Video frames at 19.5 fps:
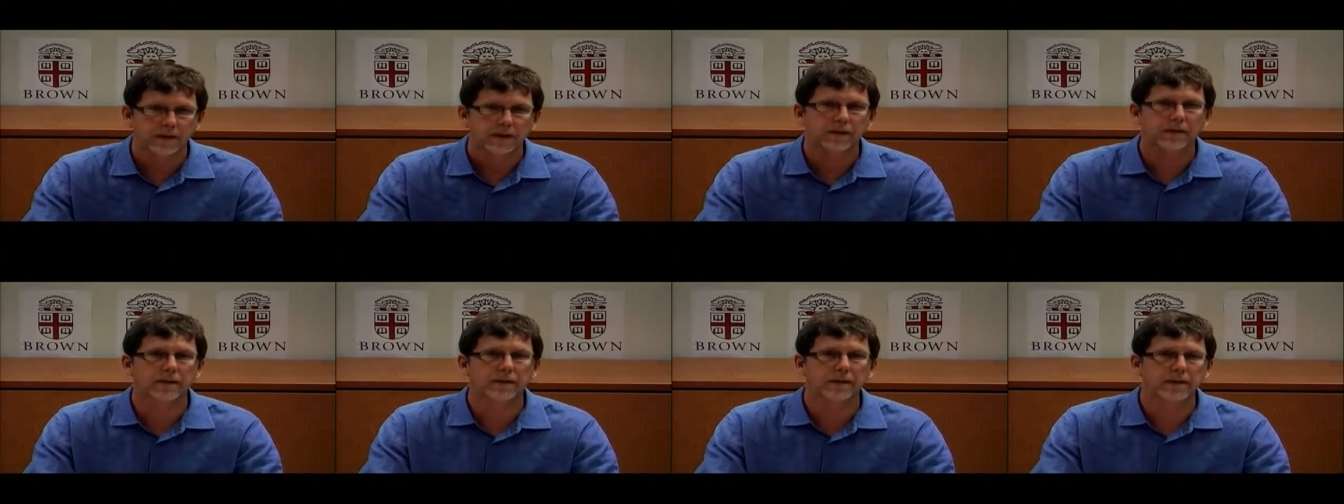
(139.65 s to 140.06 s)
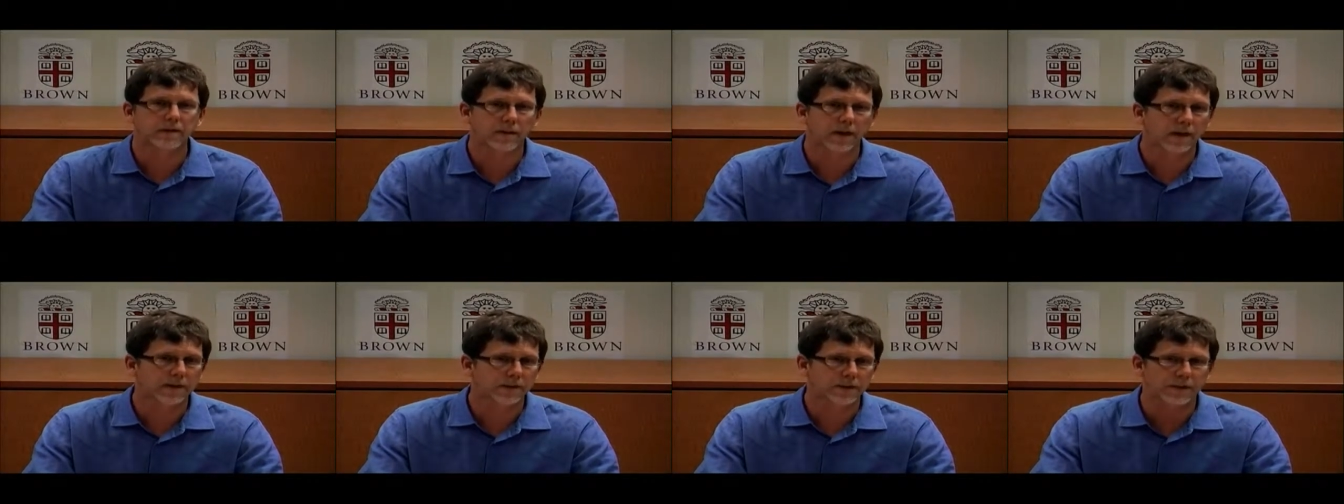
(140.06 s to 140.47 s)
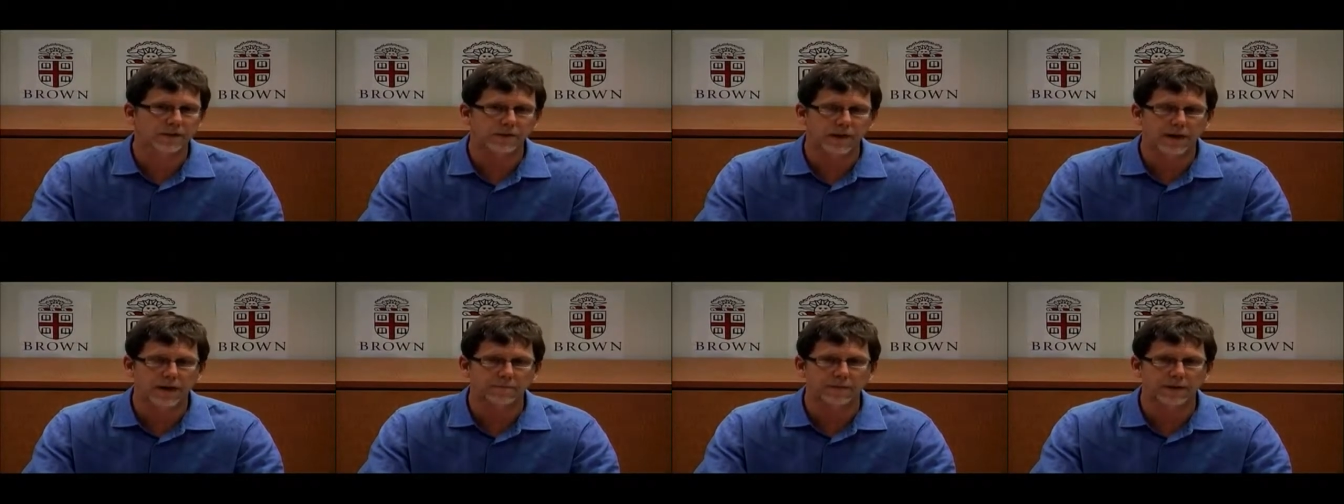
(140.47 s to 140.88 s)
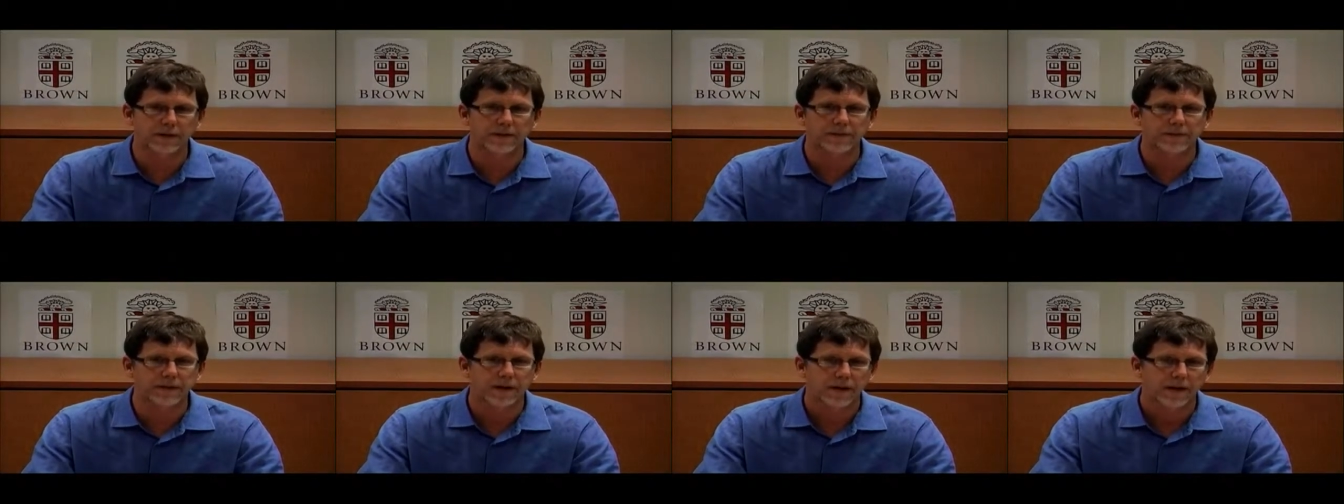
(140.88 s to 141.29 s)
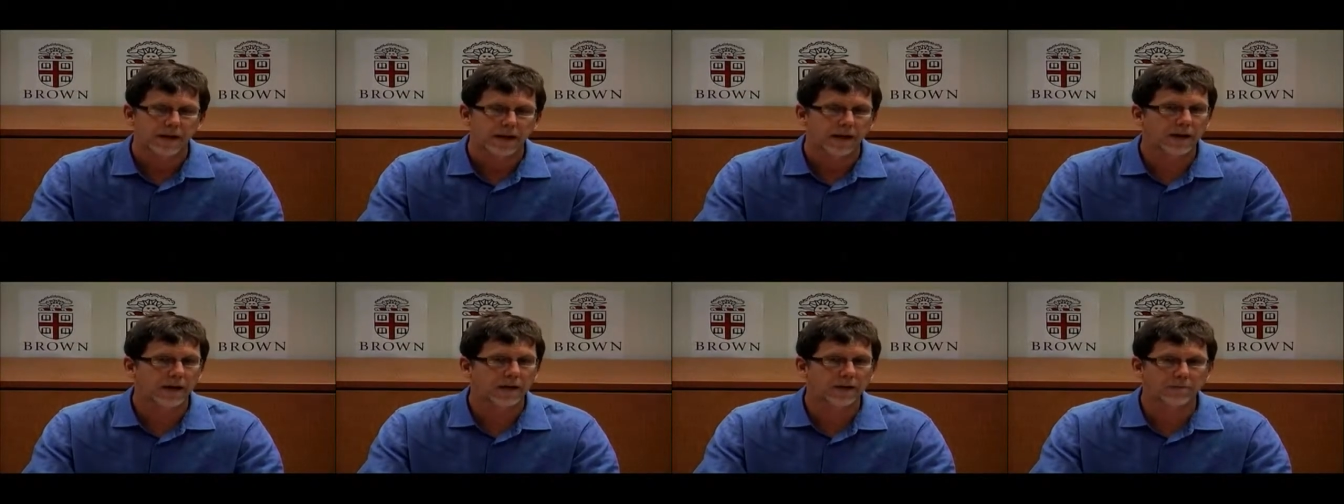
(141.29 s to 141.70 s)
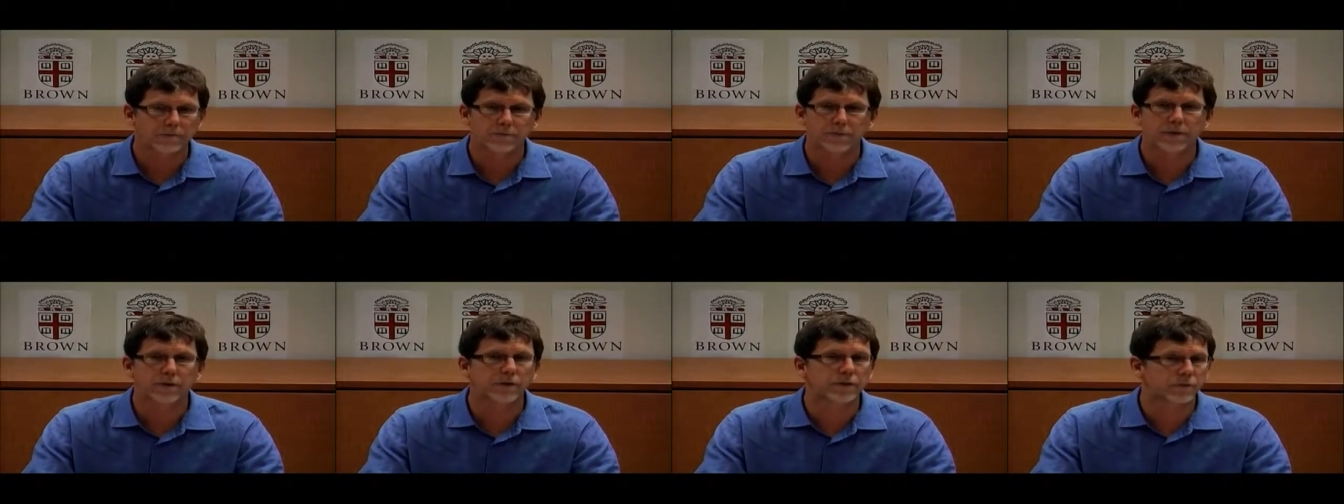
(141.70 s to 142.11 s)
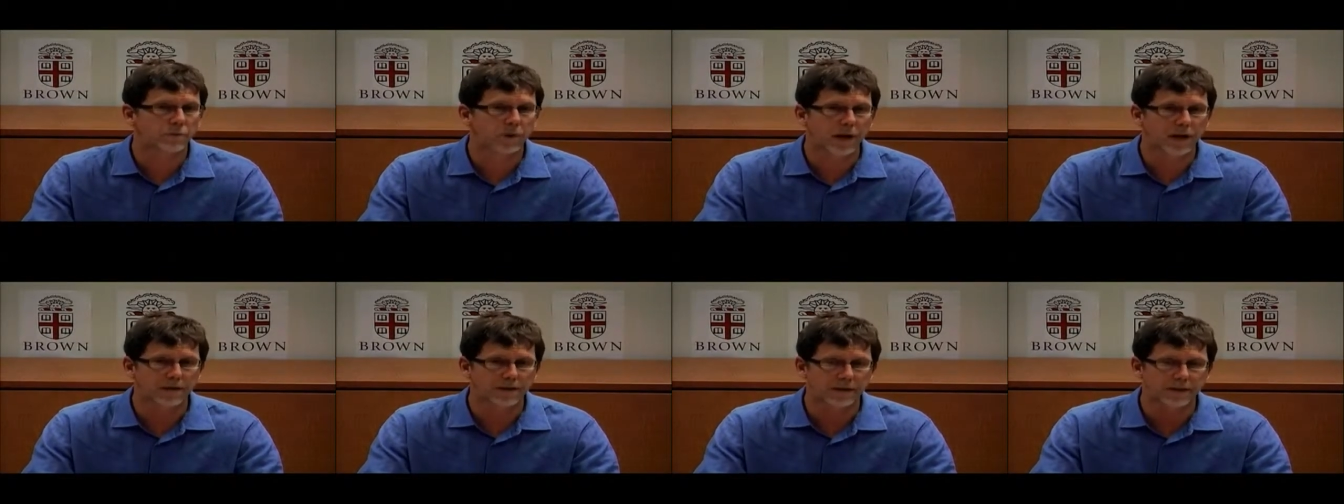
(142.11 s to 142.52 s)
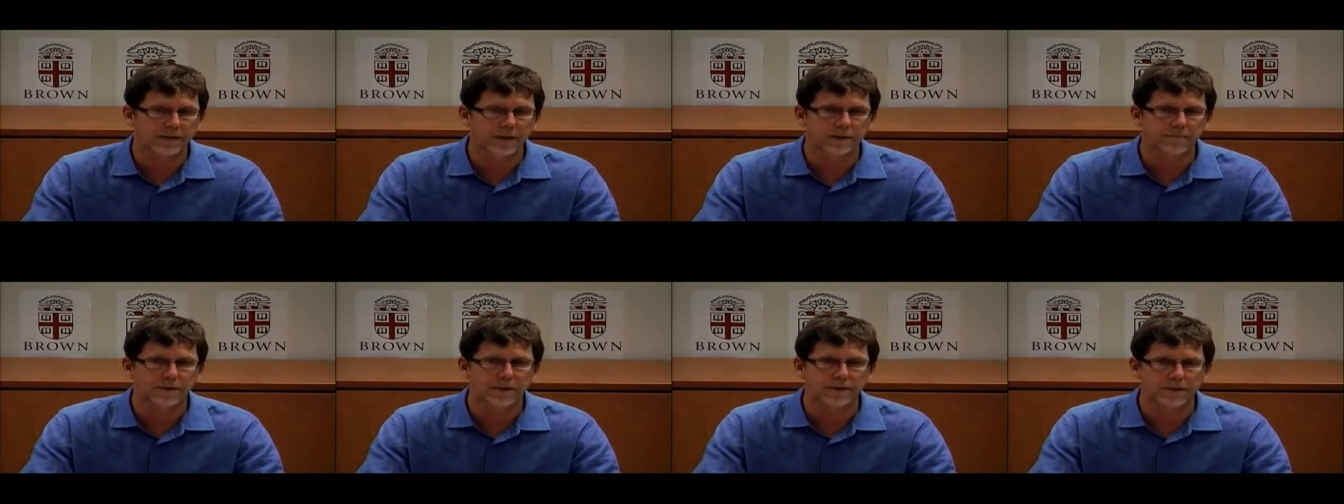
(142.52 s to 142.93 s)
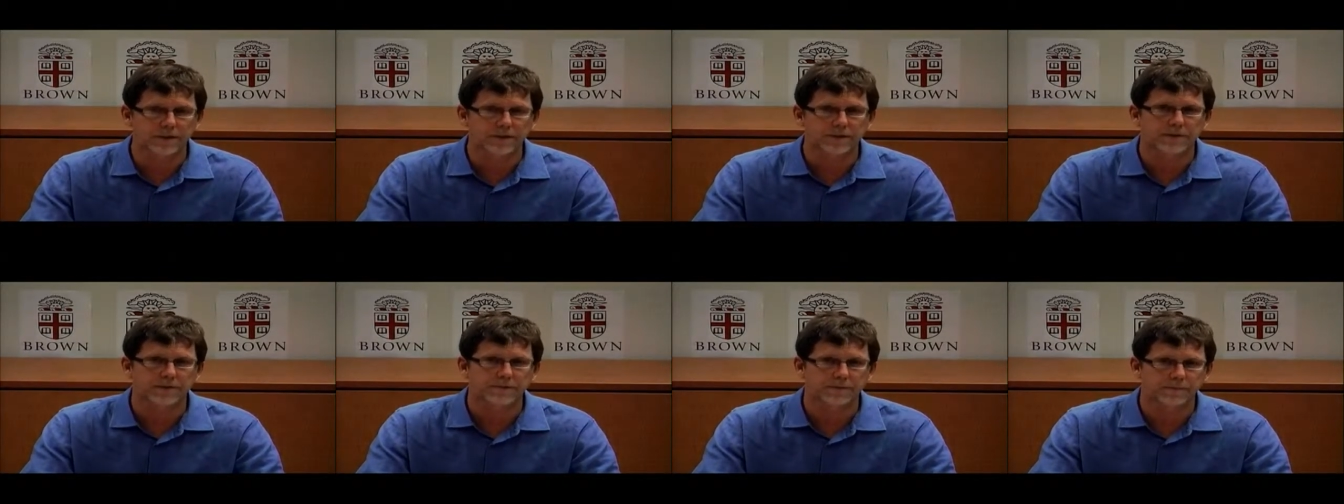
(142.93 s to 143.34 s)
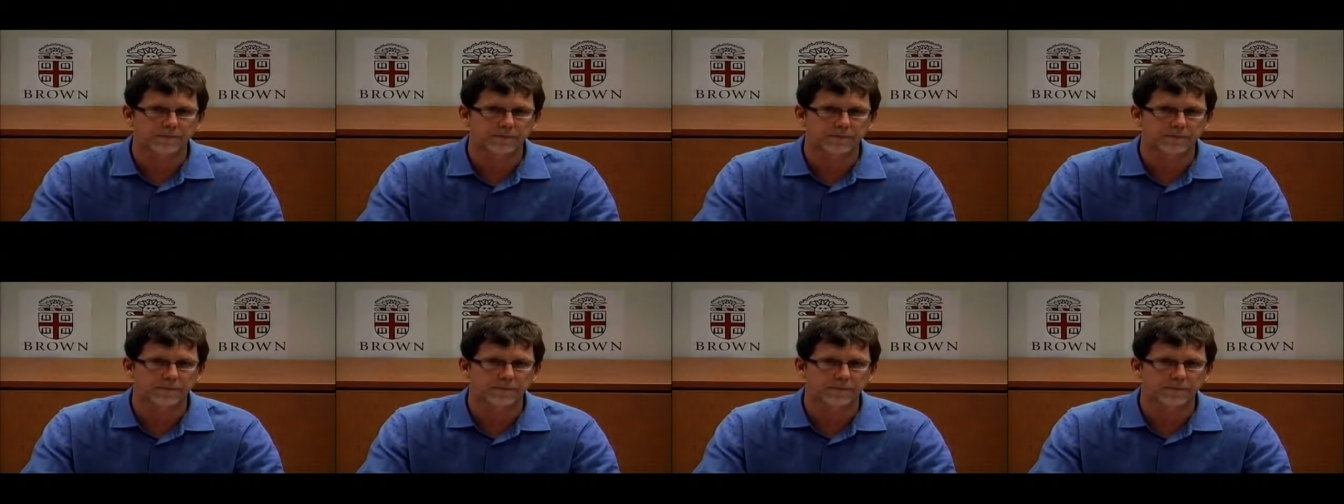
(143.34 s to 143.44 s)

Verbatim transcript: clear across the tropics and produce rising temperatures.